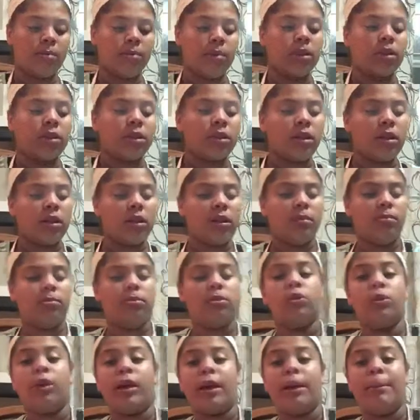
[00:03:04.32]
I'm just gonna
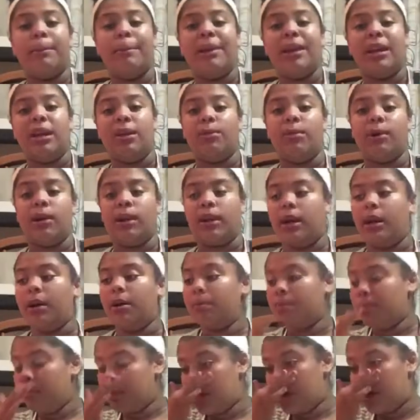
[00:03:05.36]
do a mini one
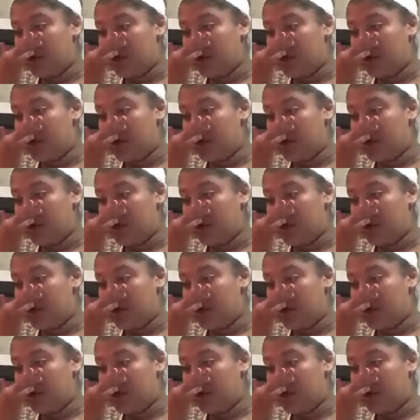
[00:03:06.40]
now.